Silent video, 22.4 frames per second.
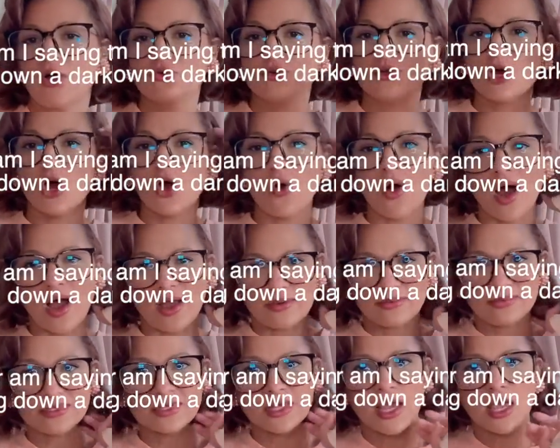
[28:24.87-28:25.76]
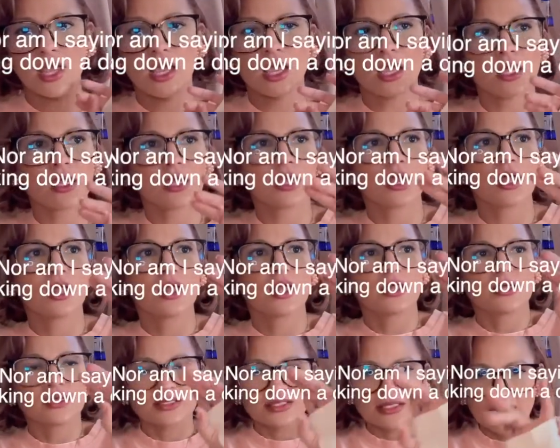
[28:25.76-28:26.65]
No, I'm saying
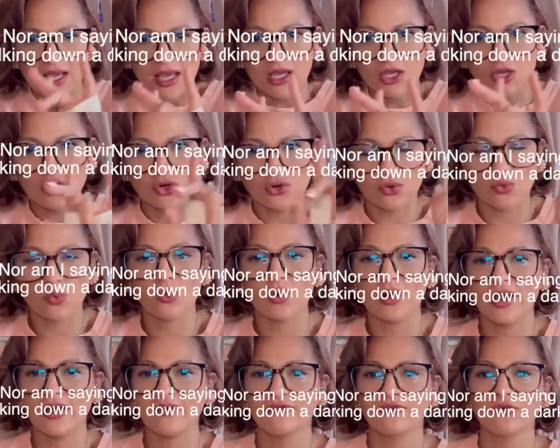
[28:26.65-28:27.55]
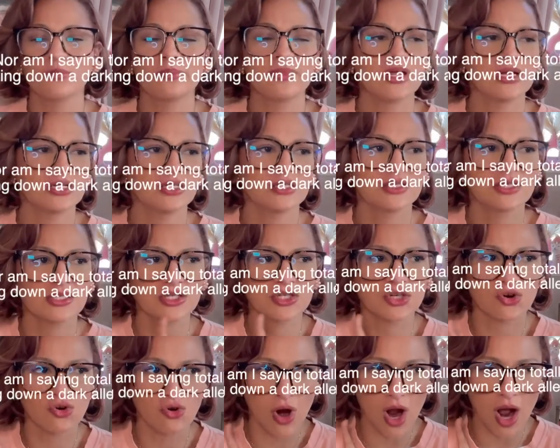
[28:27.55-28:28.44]
take your whatever minutes to
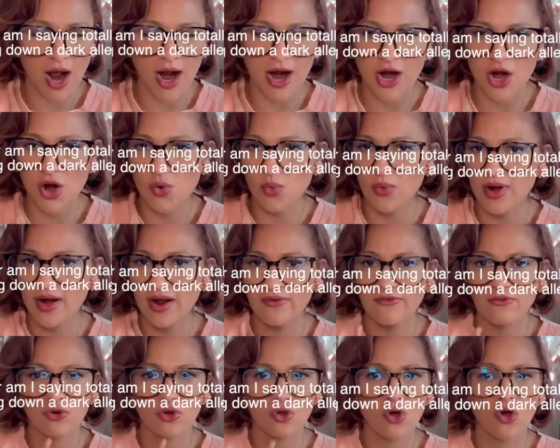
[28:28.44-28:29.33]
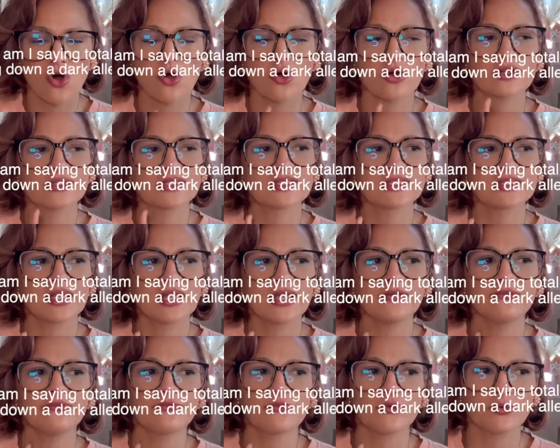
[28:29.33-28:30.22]
cry or whatever long.
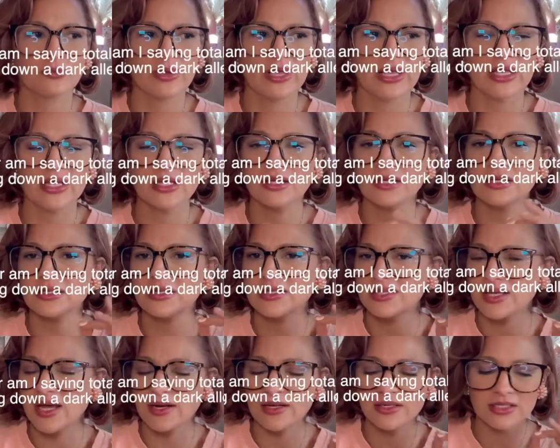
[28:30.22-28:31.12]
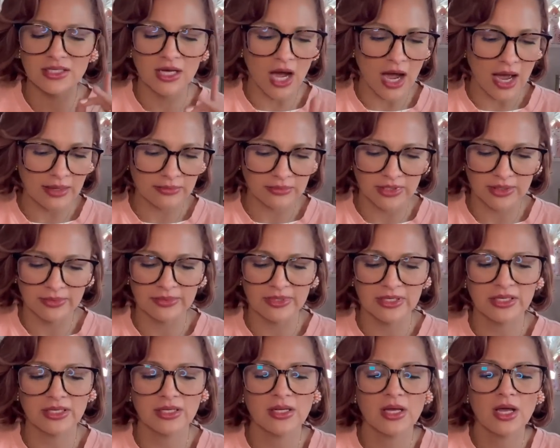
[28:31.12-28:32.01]
And for me, set a time
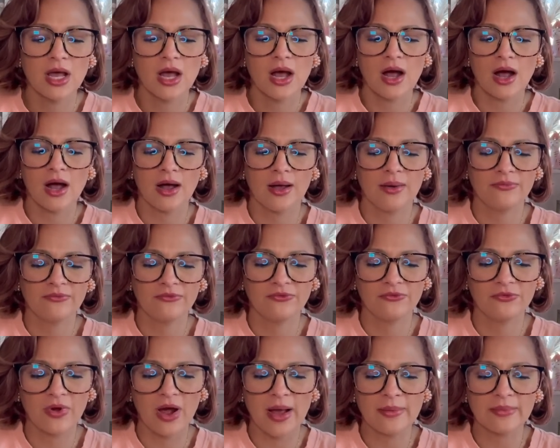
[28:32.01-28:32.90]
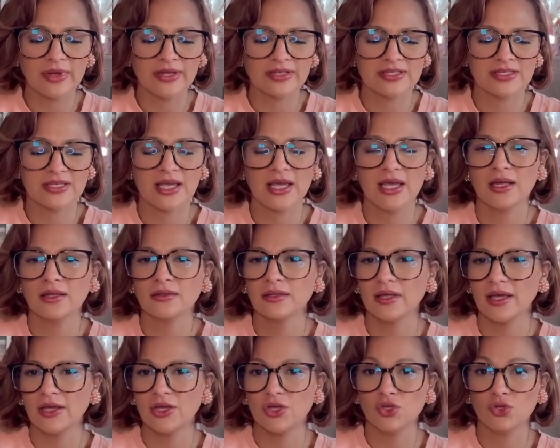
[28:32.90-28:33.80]
limit. I'm not saying
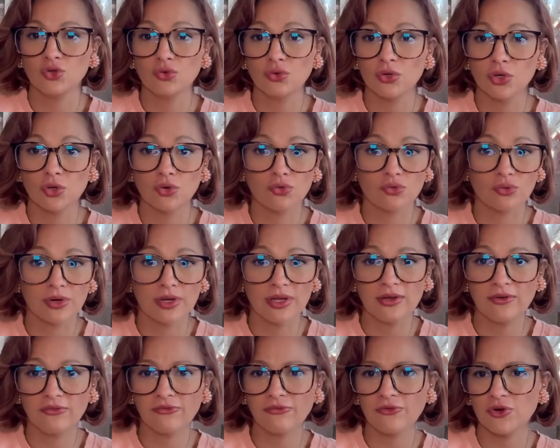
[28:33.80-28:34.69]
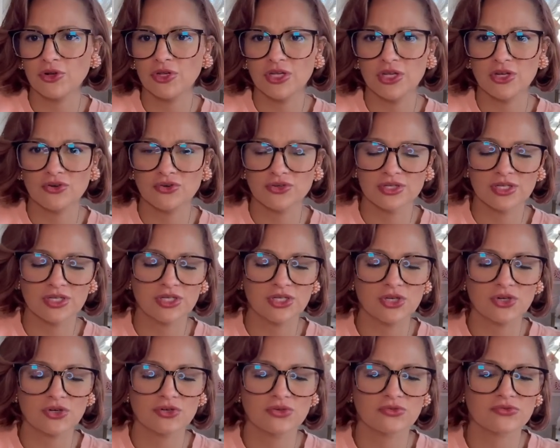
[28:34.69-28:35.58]
like you can grieve for years and
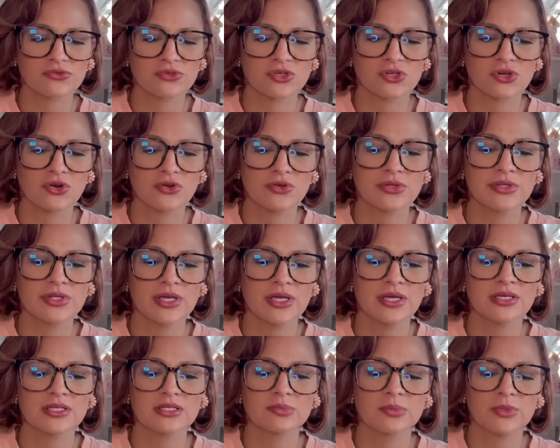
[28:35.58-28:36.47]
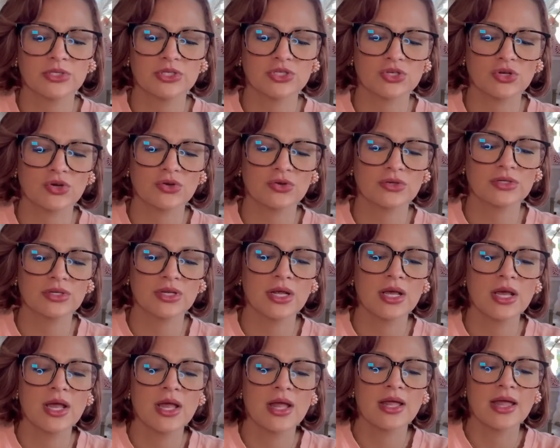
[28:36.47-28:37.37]
years for certain things, but certain
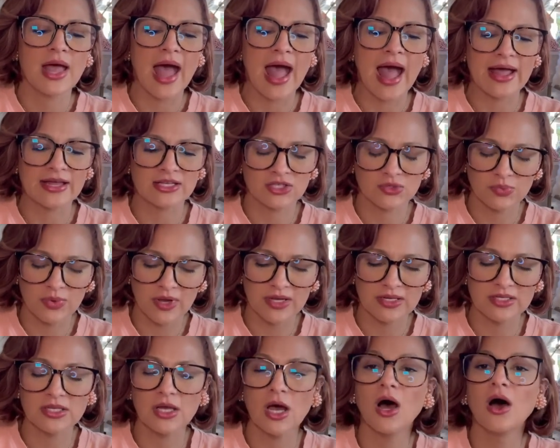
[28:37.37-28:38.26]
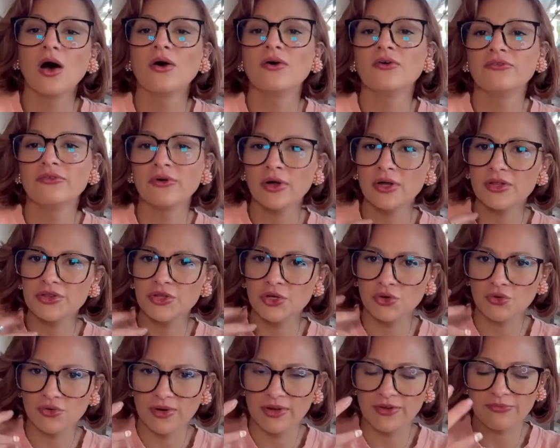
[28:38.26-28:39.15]
aspects of the
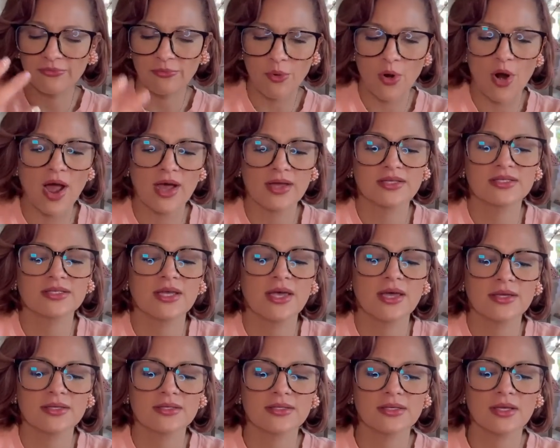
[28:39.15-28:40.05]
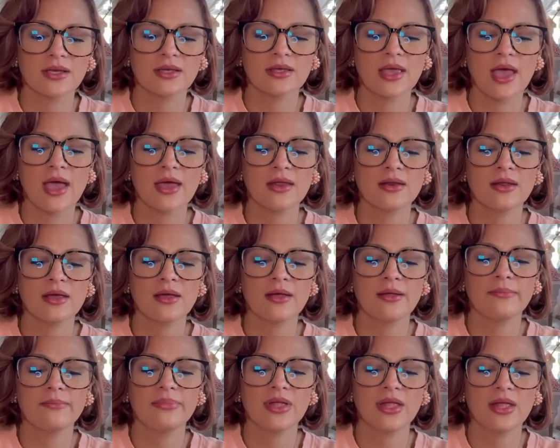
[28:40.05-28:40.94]
grief process can
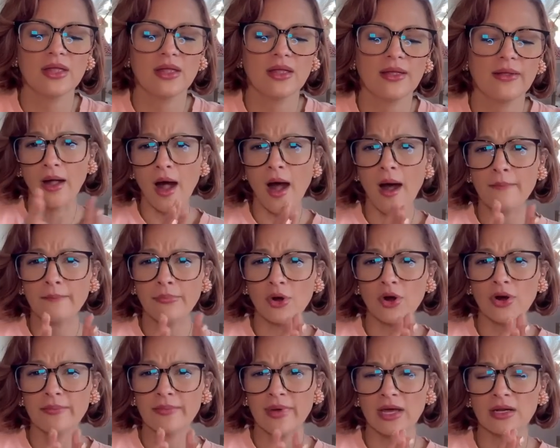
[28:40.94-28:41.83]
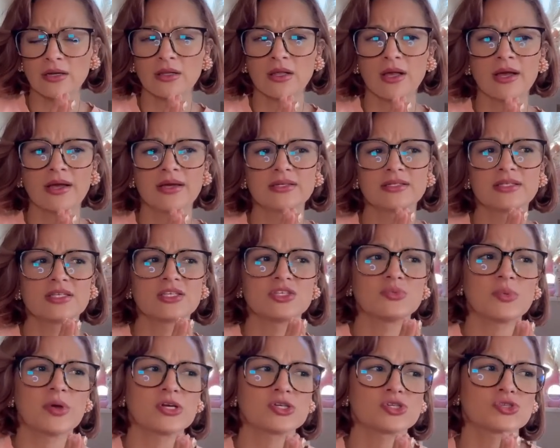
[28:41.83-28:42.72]
be compartmentalized,
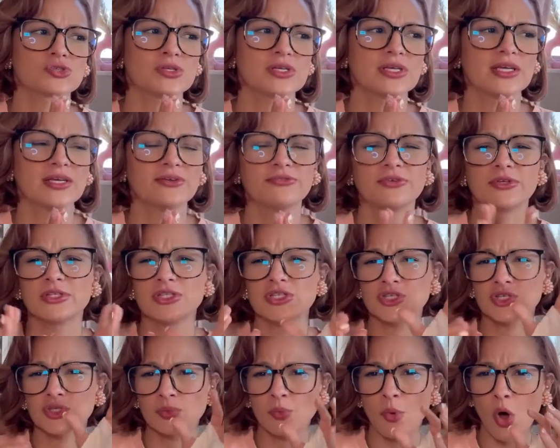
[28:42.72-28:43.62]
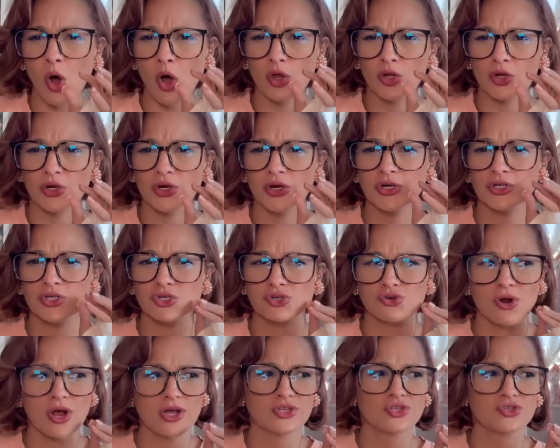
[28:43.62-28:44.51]
especially if it's smaller
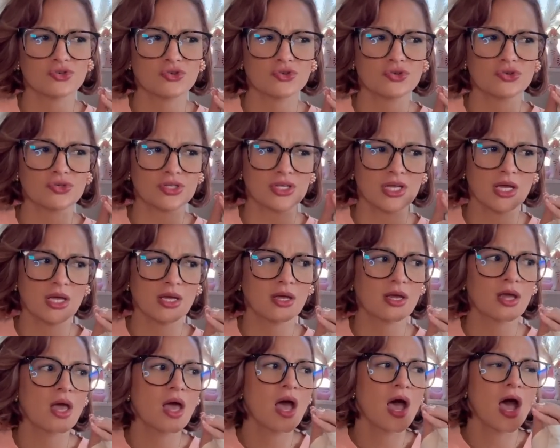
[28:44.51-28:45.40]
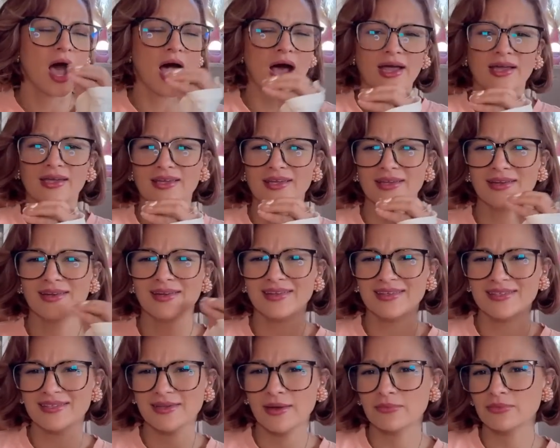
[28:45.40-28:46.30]
stressors. Like I can
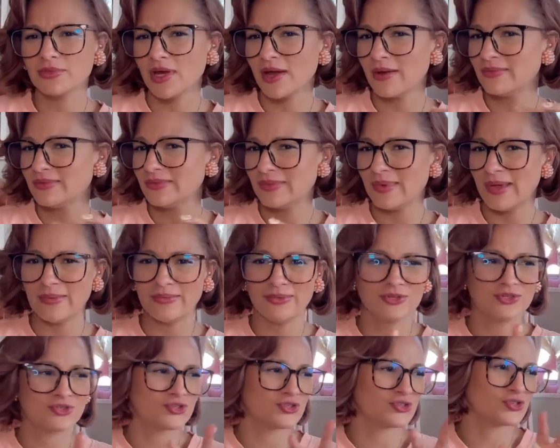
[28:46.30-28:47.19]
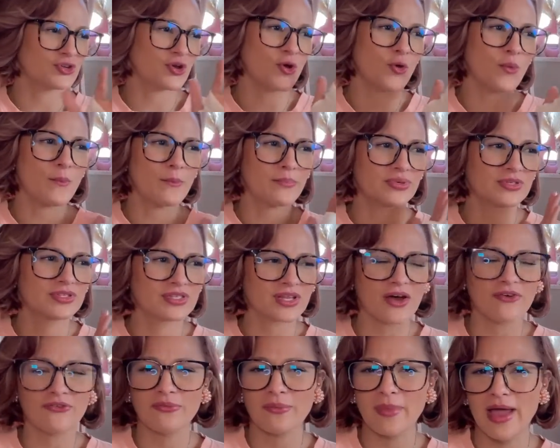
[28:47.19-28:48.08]
sometimes maybe just go
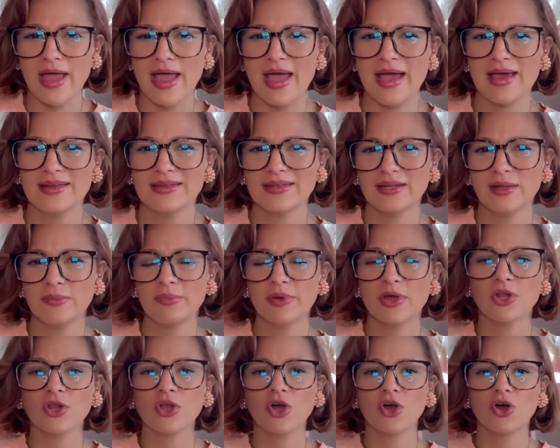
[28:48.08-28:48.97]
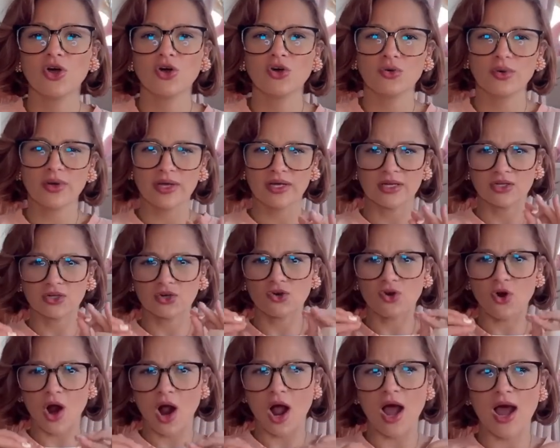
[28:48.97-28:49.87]
stuff my head in a pillow and
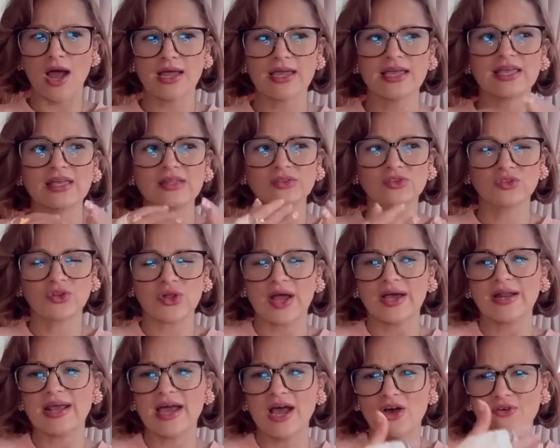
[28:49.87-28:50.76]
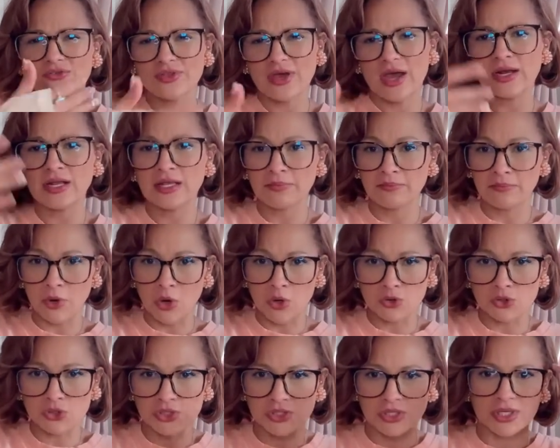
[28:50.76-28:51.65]
cry and let out that
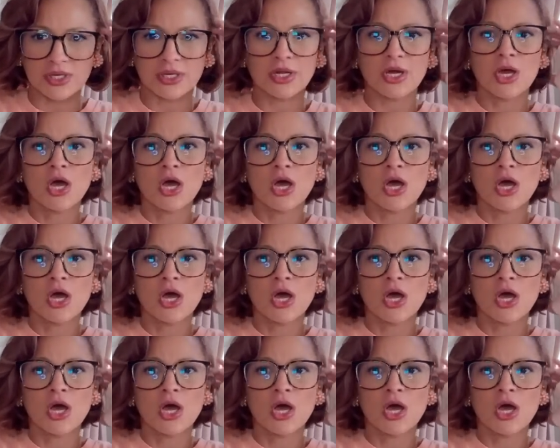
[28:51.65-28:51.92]
emotion,